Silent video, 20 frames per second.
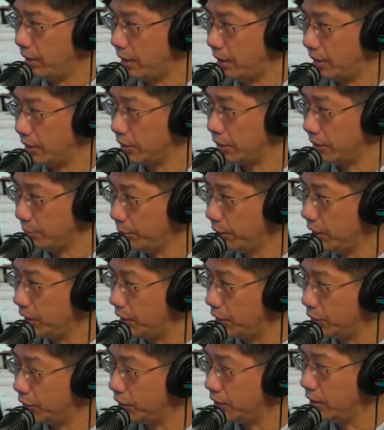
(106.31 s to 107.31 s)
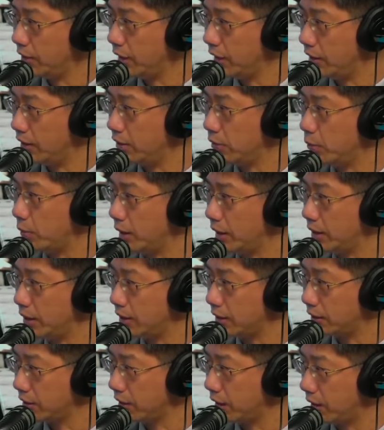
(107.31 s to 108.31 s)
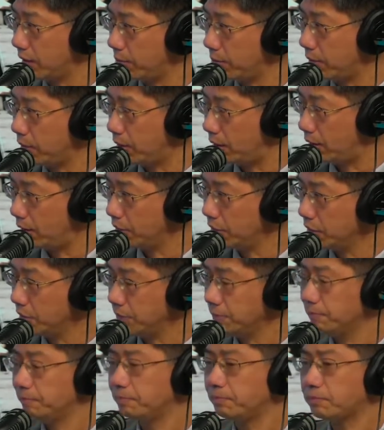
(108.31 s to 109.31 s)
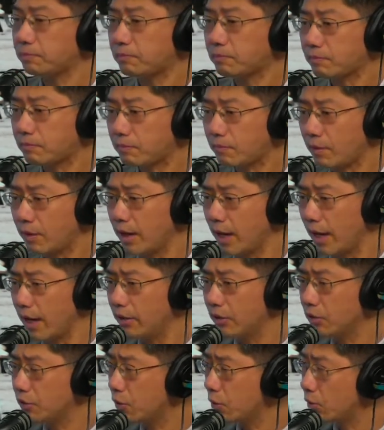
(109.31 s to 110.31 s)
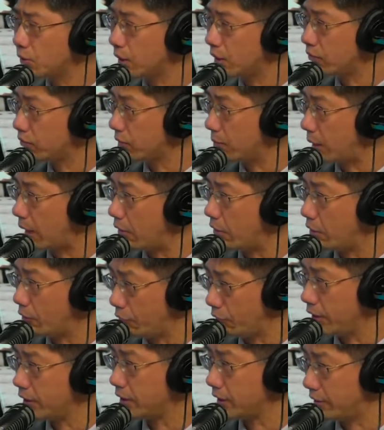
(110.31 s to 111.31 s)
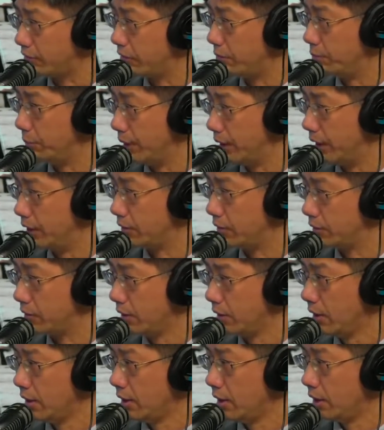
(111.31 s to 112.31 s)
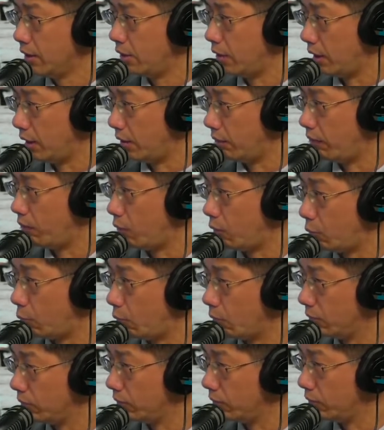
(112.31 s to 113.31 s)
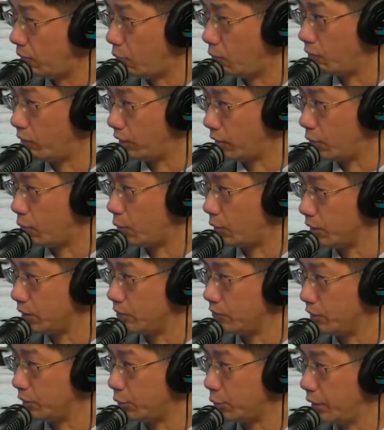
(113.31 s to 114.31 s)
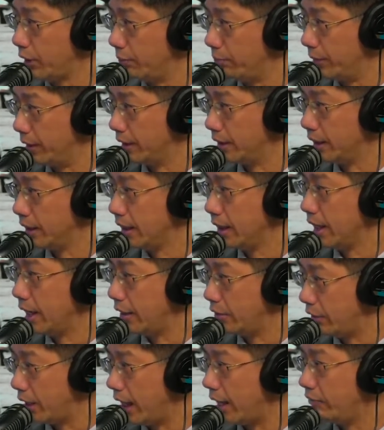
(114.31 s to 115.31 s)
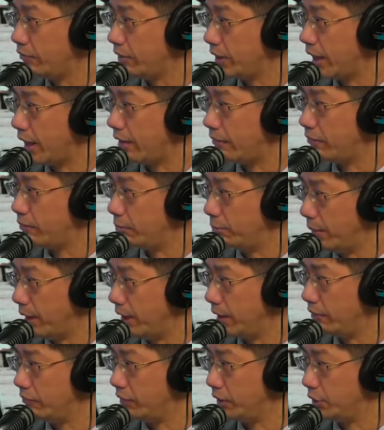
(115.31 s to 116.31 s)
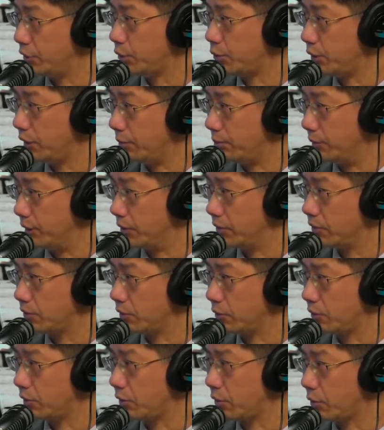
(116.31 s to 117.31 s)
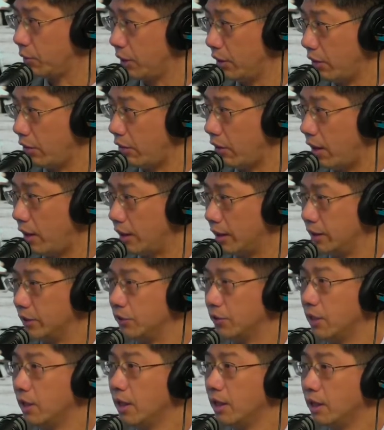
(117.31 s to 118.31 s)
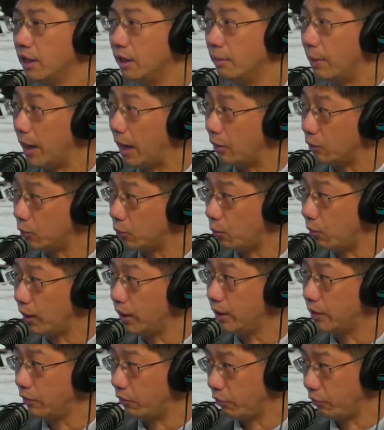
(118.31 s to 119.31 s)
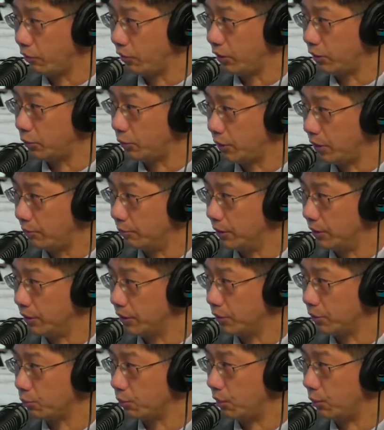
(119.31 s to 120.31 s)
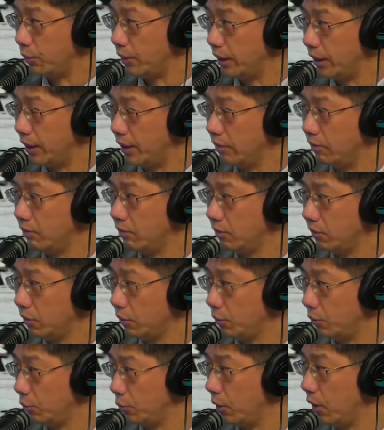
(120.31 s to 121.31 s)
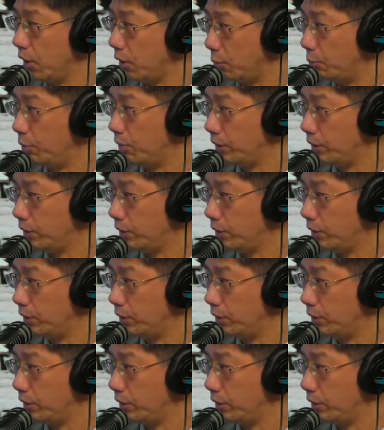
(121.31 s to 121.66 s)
stimulation and then 26-second pause. And this goes on for about 37 minutes over the course of the treatment. And you have to have many of these treatments. So the current thought is about 20 to 30 treatments is what we need to help with